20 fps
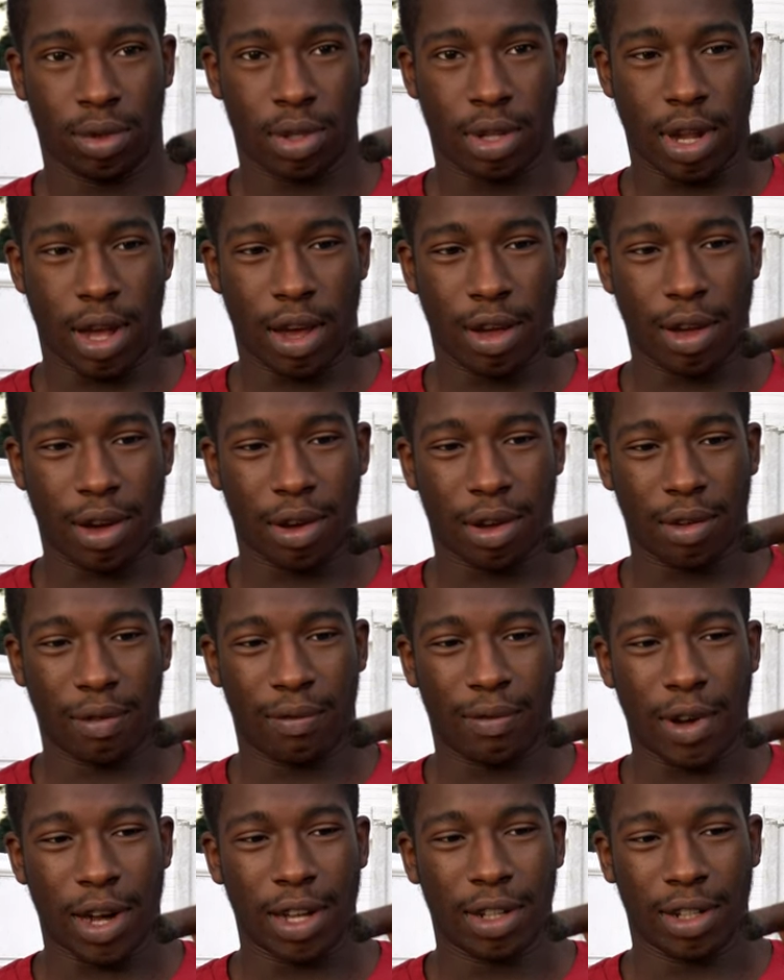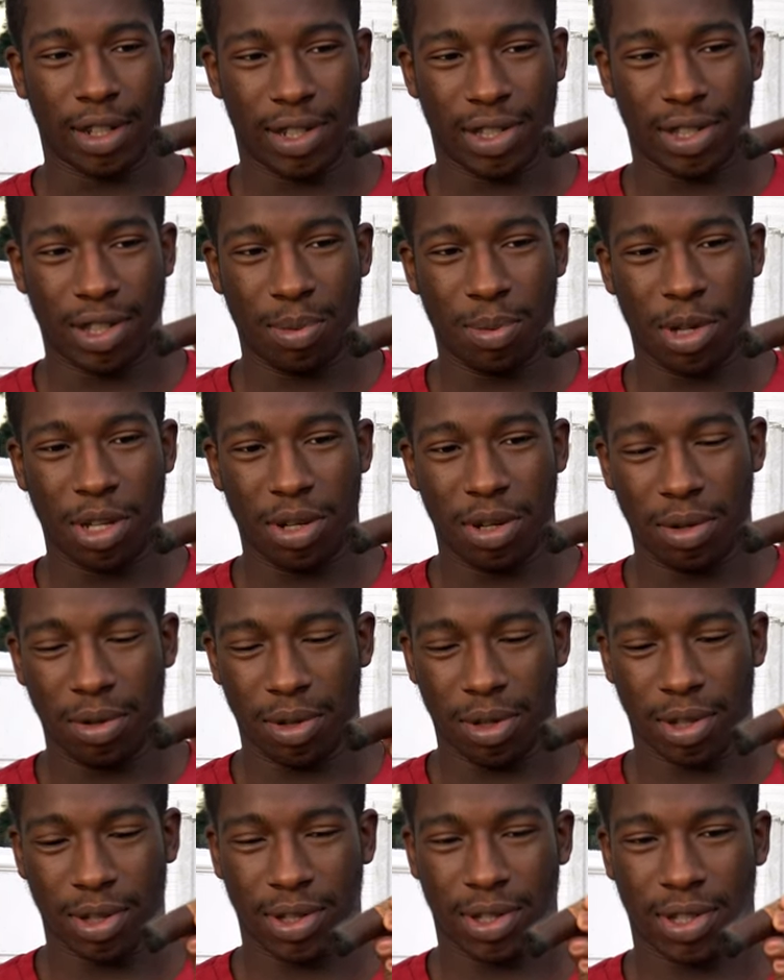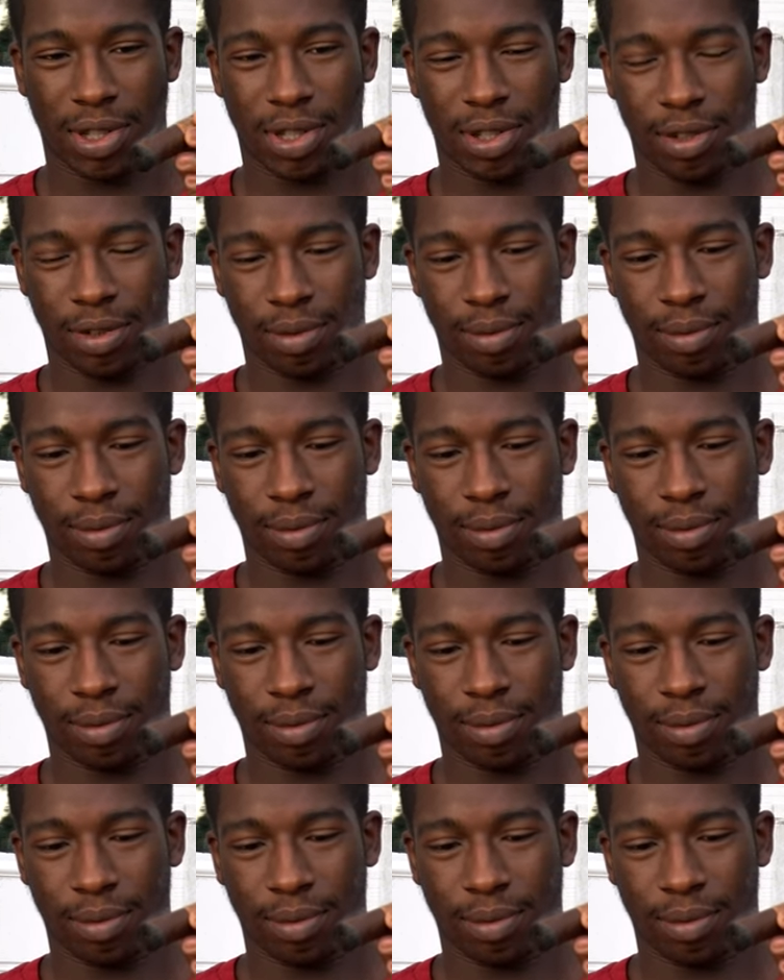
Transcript: Now y'all can finally see me do this.